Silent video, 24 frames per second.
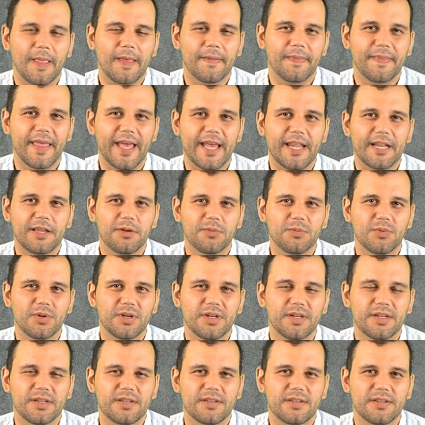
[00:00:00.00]
that it
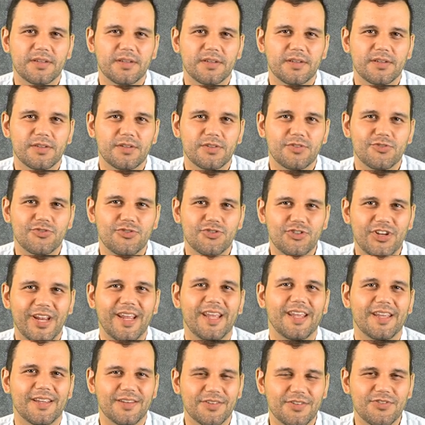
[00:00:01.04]
would
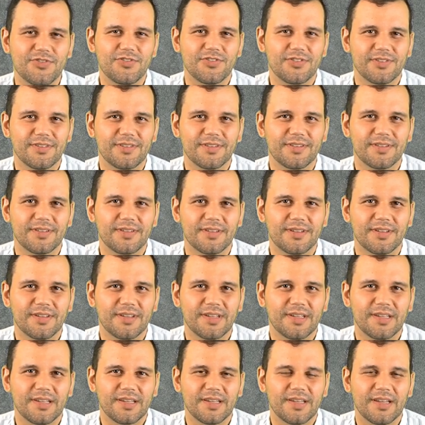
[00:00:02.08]
change
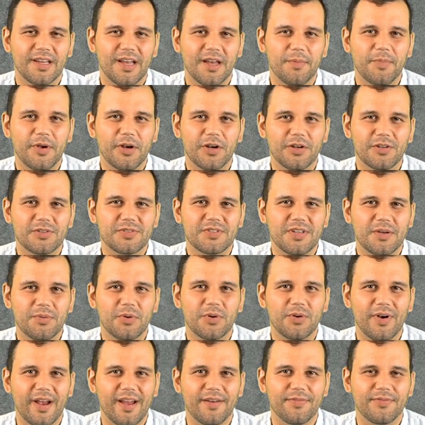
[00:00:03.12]
America's
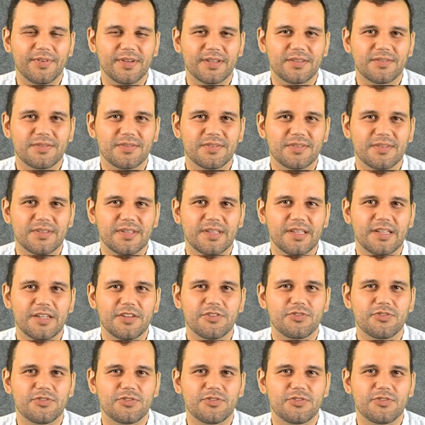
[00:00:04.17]
demographics in